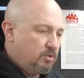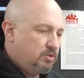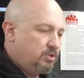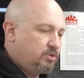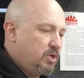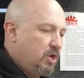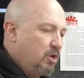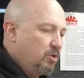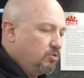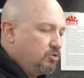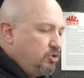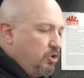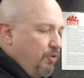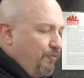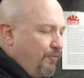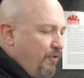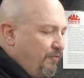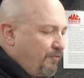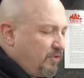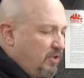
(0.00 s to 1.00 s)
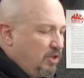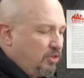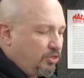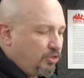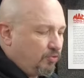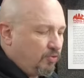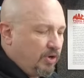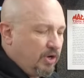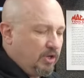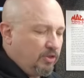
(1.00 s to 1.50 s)
So, two
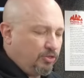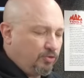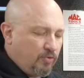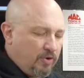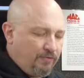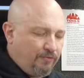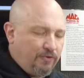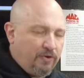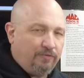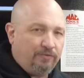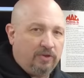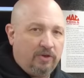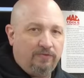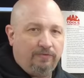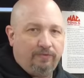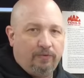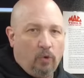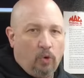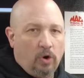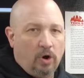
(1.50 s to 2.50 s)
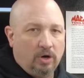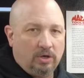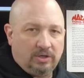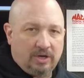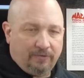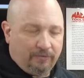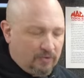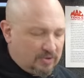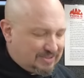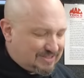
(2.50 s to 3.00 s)
fifty-three, three fifty-four,
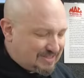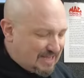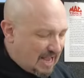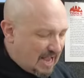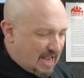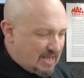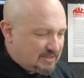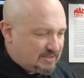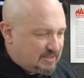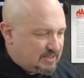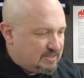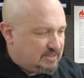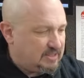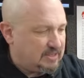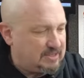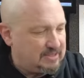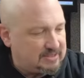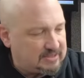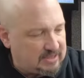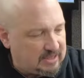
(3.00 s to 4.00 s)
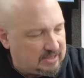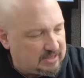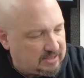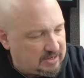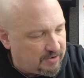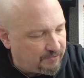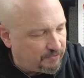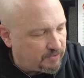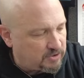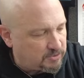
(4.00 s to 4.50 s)
different sizes. You can see the
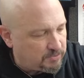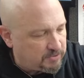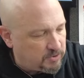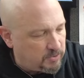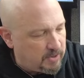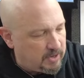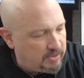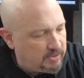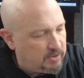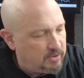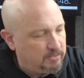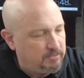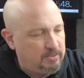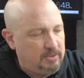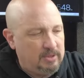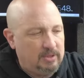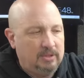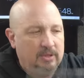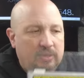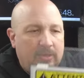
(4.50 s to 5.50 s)
difference between them.